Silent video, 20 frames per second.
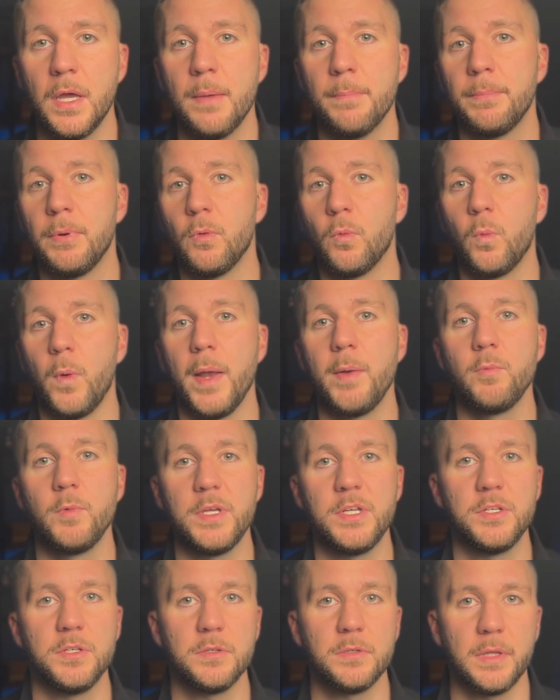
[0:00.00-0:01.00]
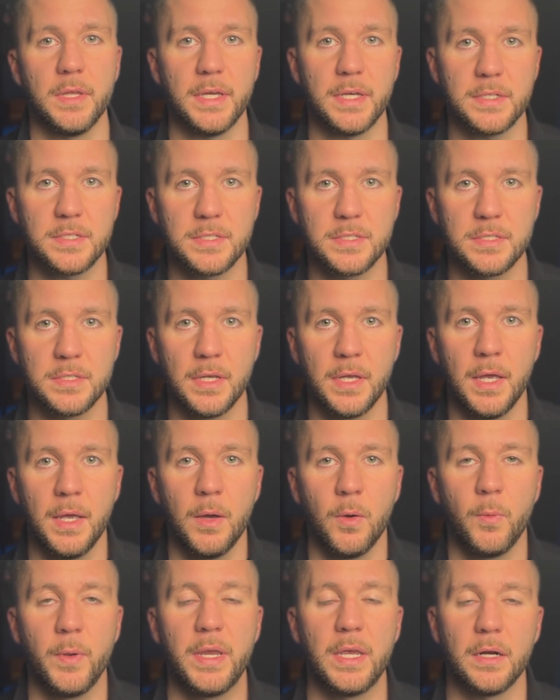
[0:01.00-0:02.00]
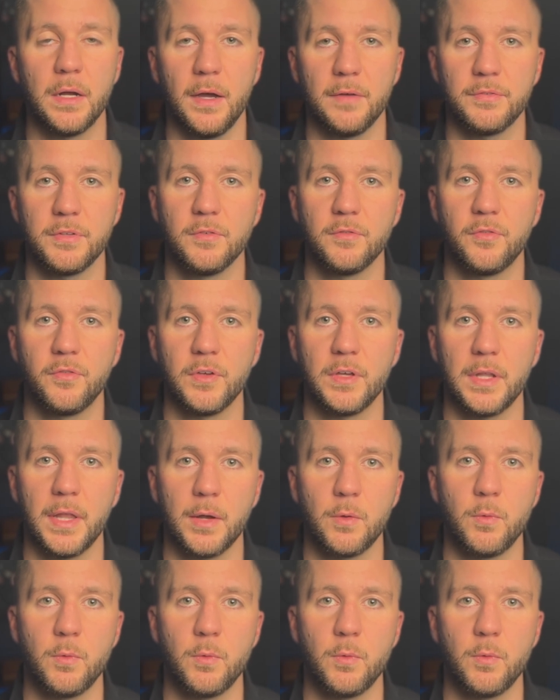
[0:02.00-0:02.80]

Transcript: But when we do this, we can often feel like